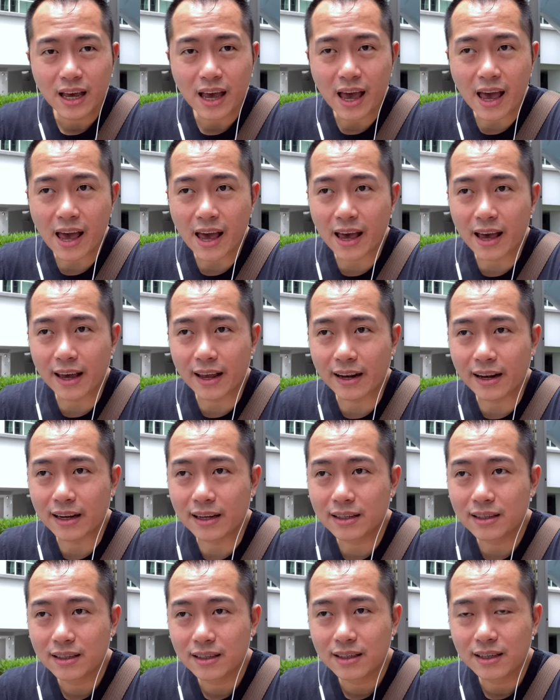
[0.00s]
And,
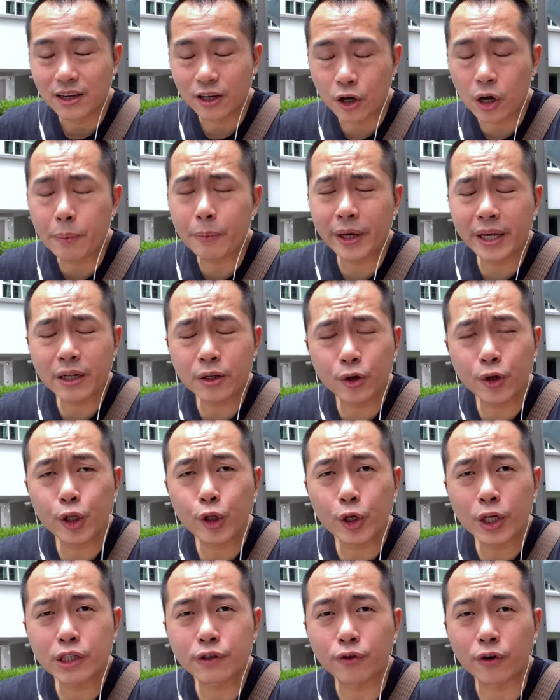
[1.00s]
you know, I've been doing
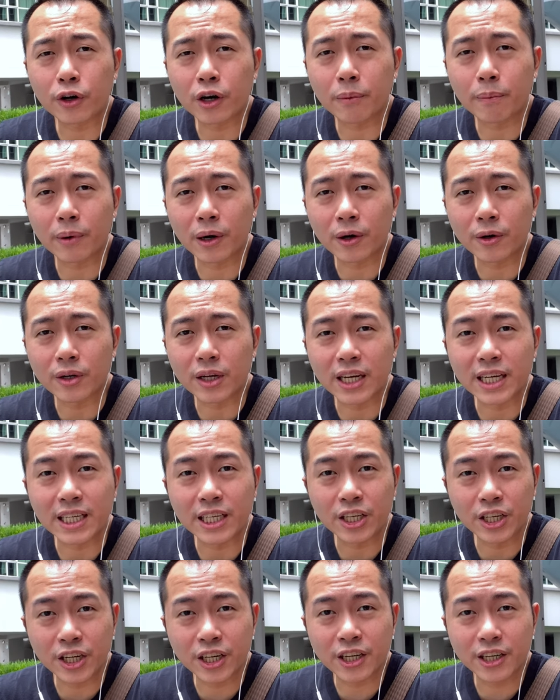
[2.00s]
this for about a
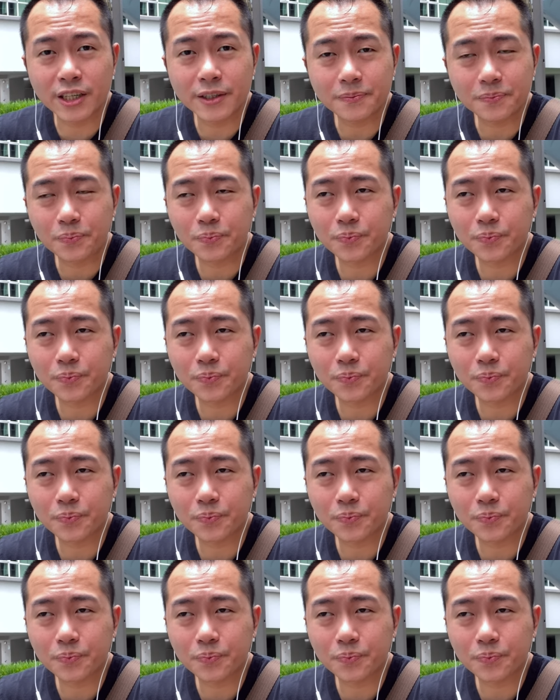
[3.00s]
year.